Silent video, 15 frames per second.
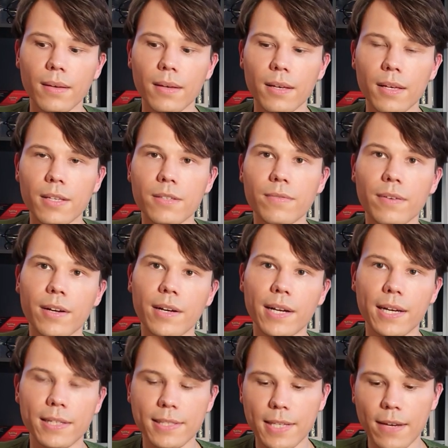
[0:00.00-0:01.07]
it's very
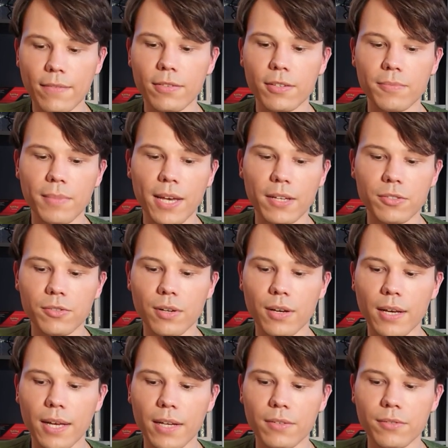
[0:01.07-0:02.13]
nice to have some extra
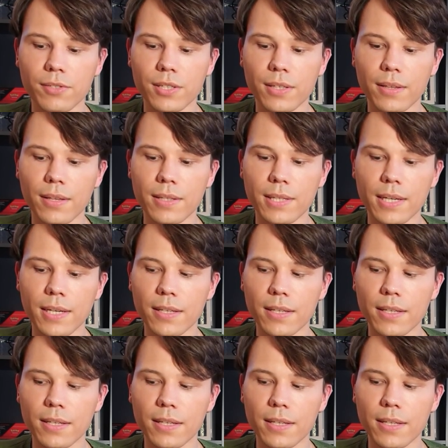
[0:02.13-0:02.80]
energy in the deck,